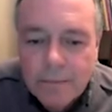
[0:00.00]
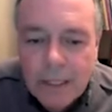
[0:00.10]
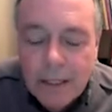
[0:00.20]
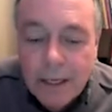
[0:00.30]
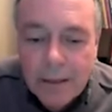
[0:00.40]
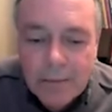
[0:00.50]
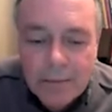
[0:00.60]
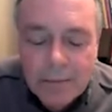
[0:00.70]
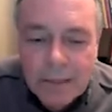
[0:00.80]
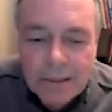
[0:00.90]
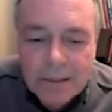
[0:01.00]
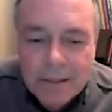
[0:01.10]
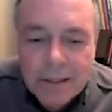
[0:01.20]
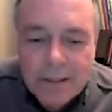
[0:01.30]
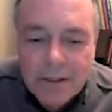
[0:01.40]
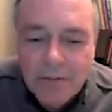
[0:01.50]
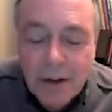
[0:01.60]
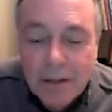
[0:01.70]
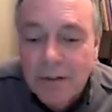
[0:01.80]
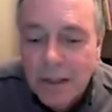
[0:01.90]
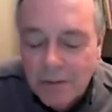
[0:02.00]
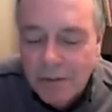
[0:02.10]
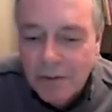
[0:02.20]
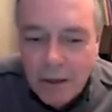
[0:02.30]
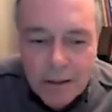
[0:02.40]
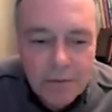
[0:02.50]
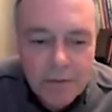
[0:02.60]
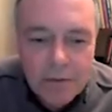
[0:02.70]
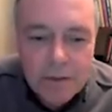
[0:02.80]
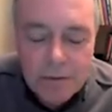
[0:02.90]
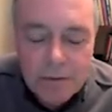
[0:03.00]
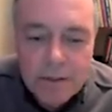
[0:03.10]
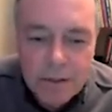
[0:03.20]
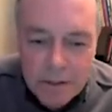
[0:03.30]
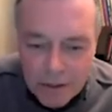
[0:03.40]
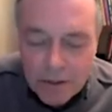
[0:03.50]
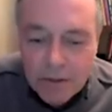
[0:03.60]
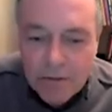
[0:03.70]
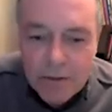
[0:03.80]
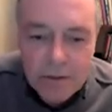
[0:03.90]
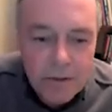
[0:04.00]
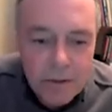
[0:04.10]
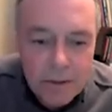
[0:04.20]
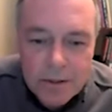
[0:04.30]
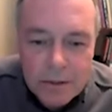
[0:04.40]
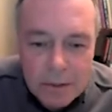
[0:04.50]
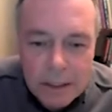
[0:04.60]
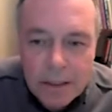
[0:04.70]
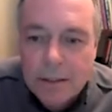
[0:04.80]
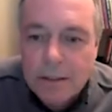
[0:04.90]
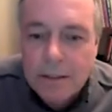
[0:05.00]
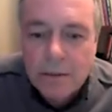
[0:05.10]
Yeah, it's a fun thing for food services to do for the students, and